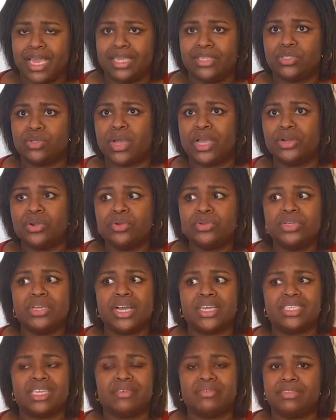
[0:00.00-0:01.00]
So I know you
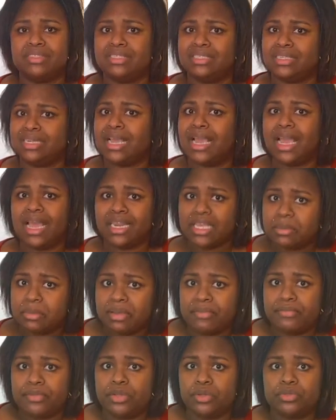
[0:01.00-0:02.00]
guys haven't seen any of
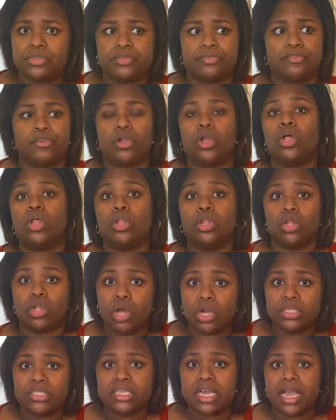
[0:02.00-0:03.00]
my videos for a
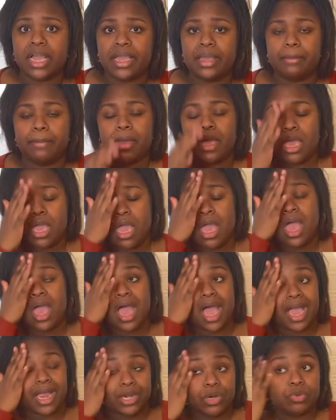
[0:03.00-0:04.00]
long time.
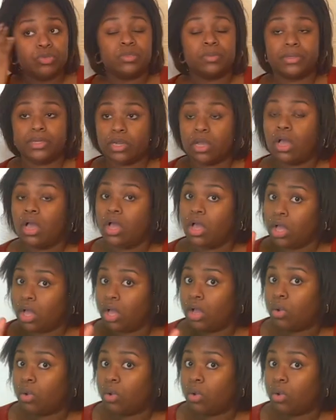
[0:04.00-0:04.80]
I know it's been a